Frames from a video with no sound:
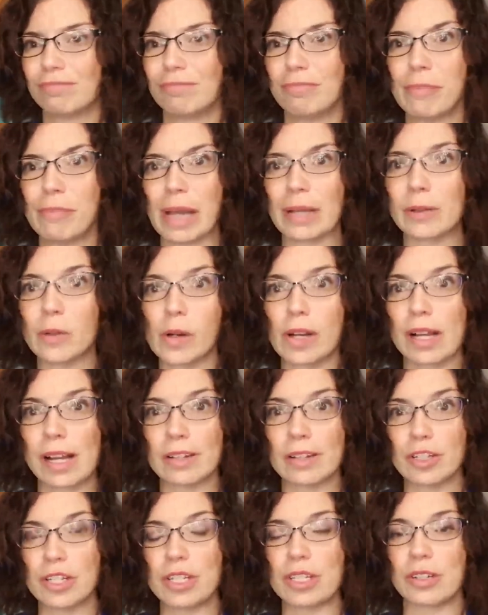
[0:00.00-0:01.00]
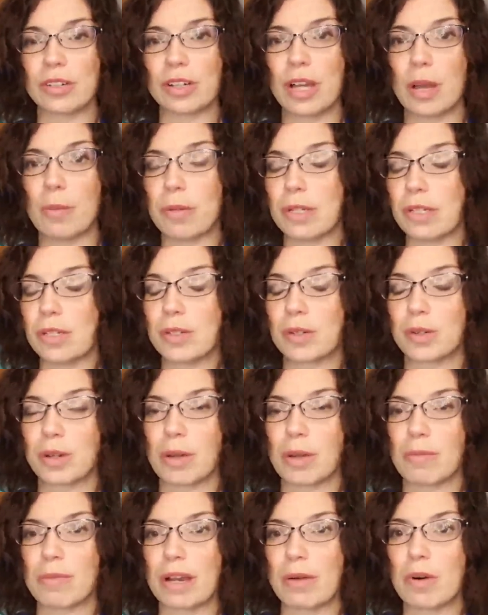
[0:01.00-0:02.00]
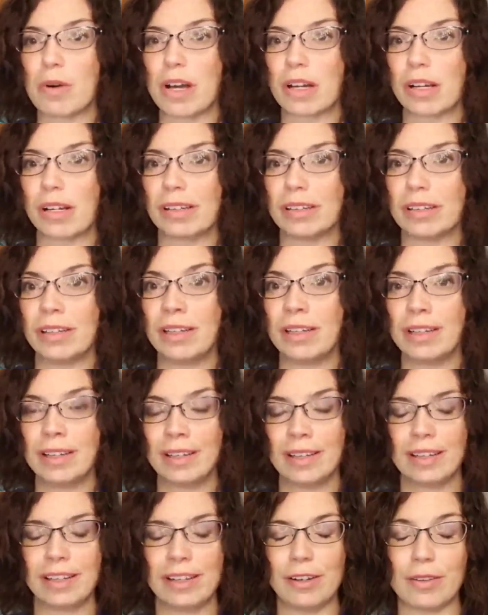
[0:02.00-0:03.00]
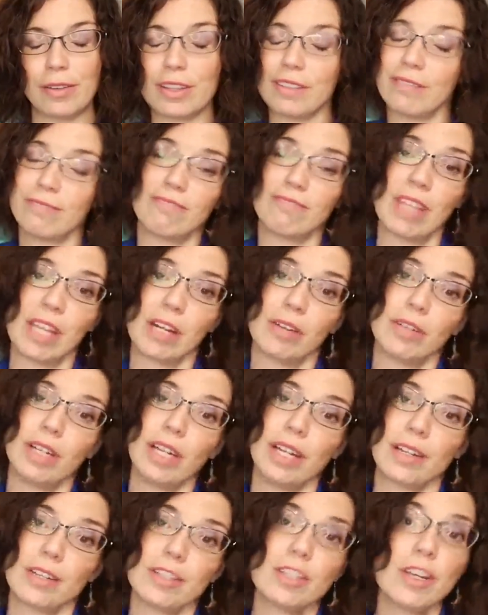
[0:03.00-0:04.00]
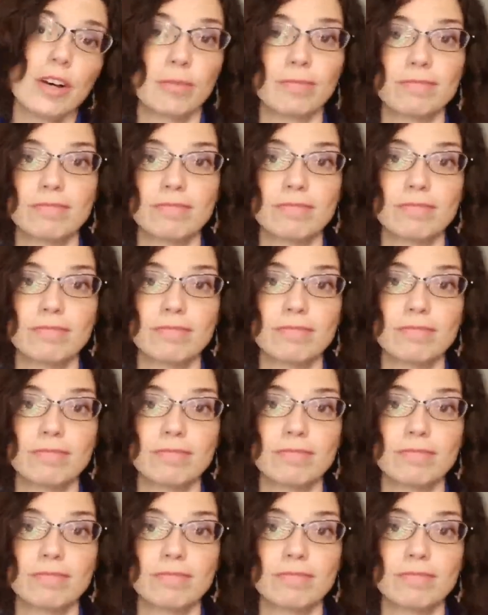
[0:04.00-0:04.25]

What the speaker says: macroalgae that are helping to scrub that water, and you know, they don't need it. So